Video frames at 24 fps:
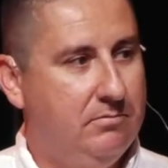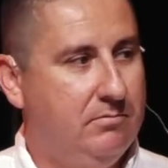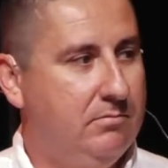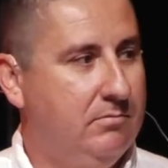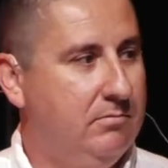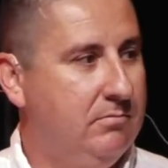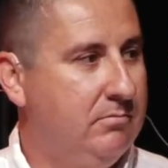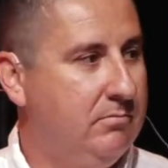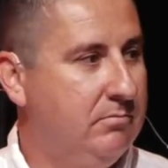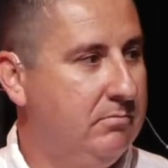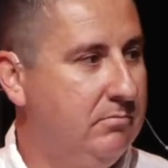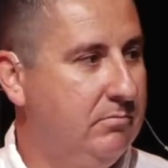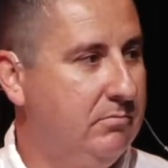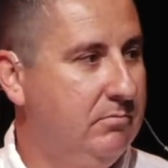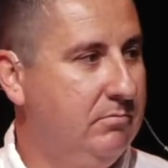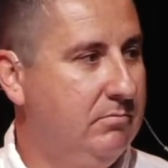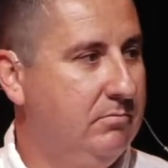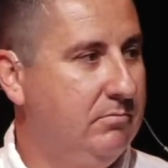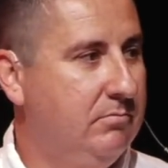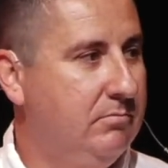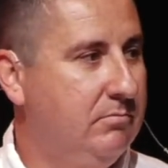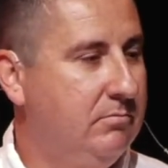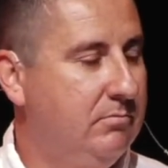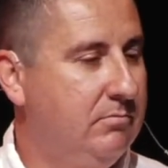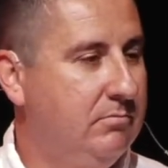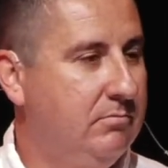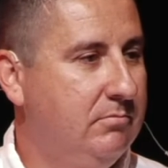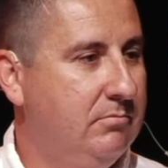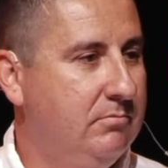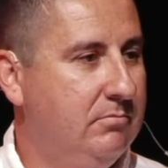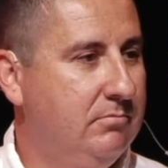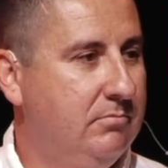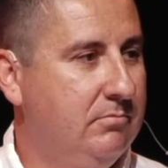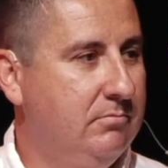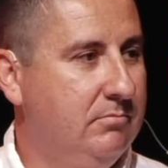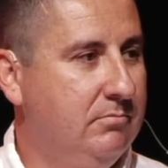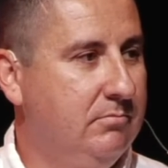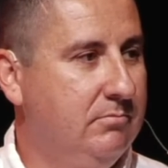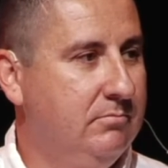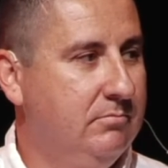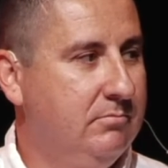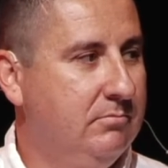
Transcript: (no one is talking)